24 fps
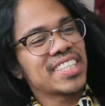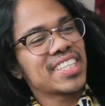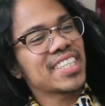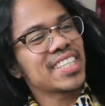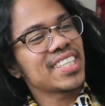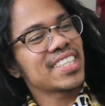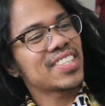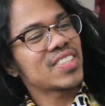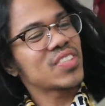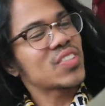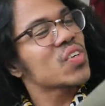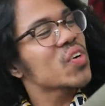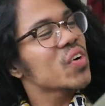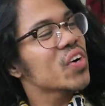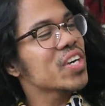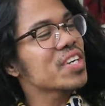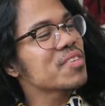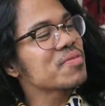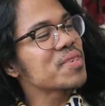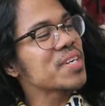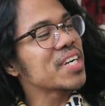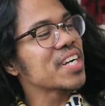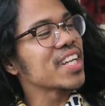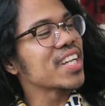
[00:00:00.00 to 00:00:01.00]
it? Soy
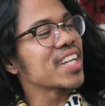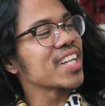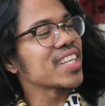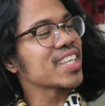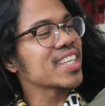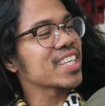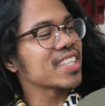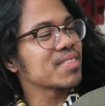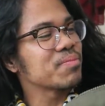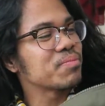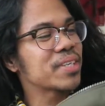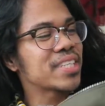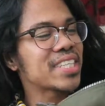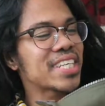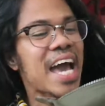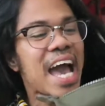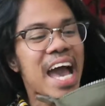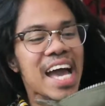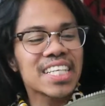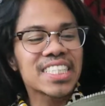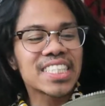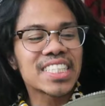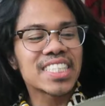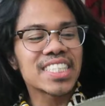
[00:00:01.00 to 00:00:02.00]
milk and
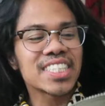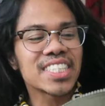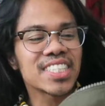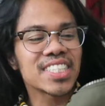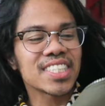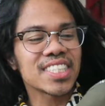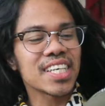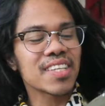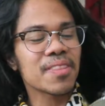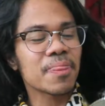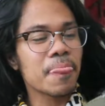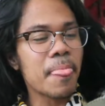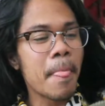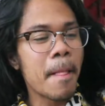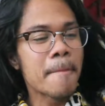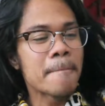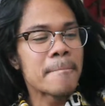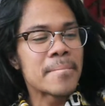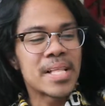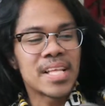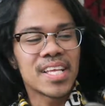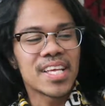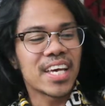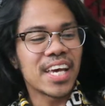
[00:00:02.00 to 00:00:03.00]
bananas and
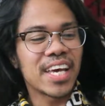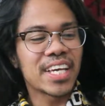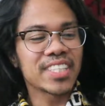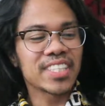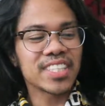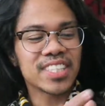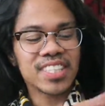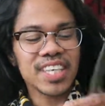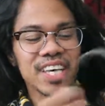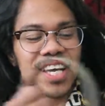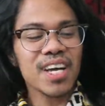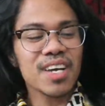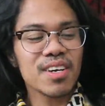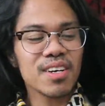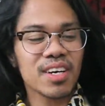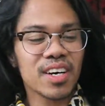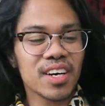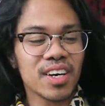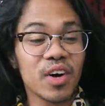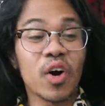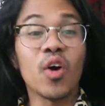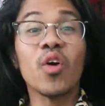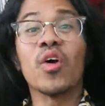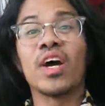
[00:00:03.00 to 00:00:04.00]
just like
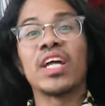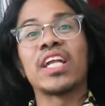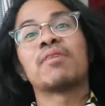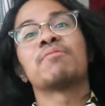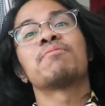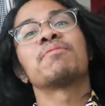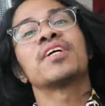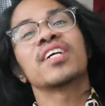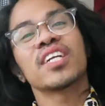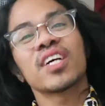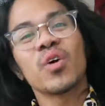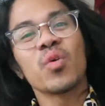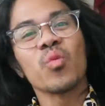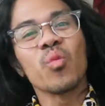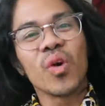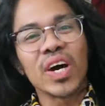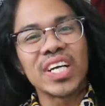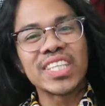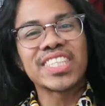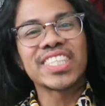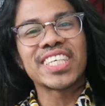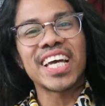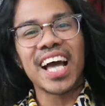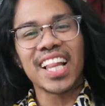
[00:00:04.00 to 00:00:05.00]
and I put a
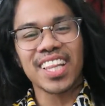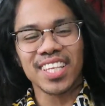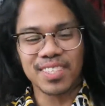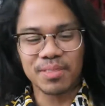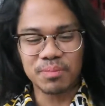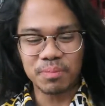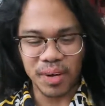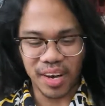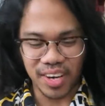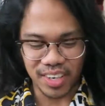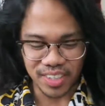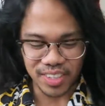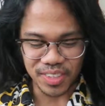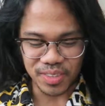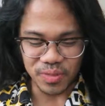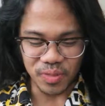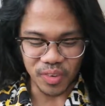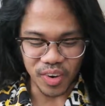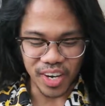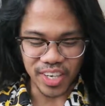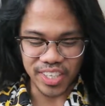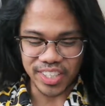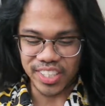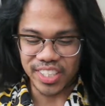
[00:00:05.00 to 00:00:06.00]
1 gallon bottle of
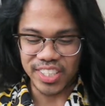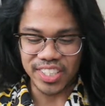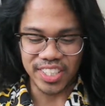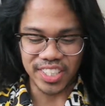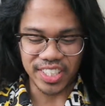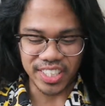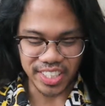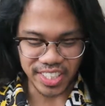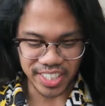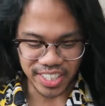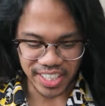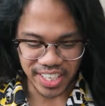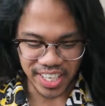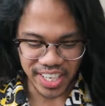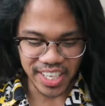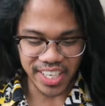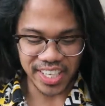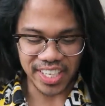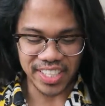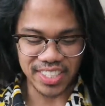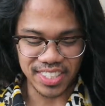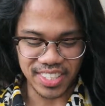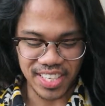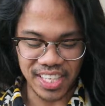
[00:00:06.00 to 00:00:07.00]
water in here,
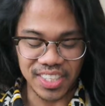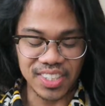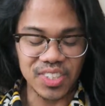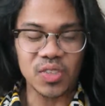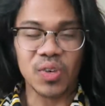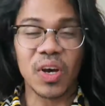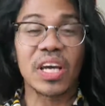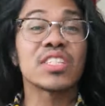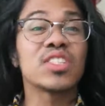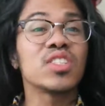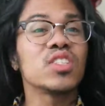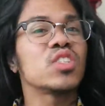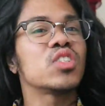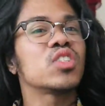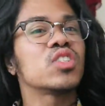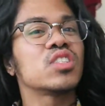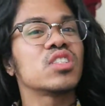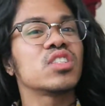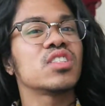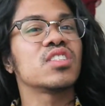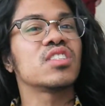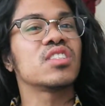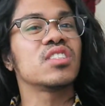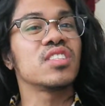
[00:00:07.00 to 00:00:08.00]
and so
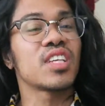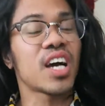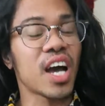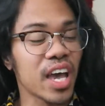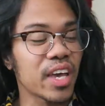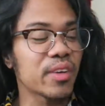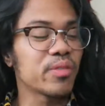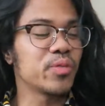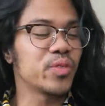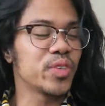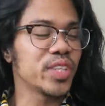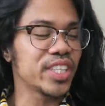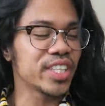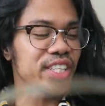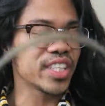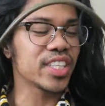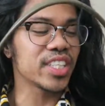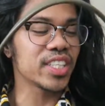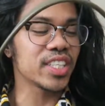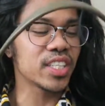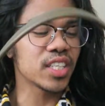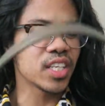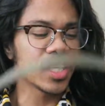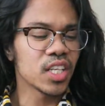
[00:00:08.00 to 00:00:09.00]
I
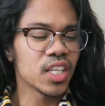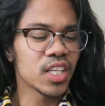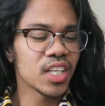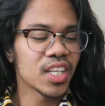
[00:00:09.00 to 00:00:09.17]
really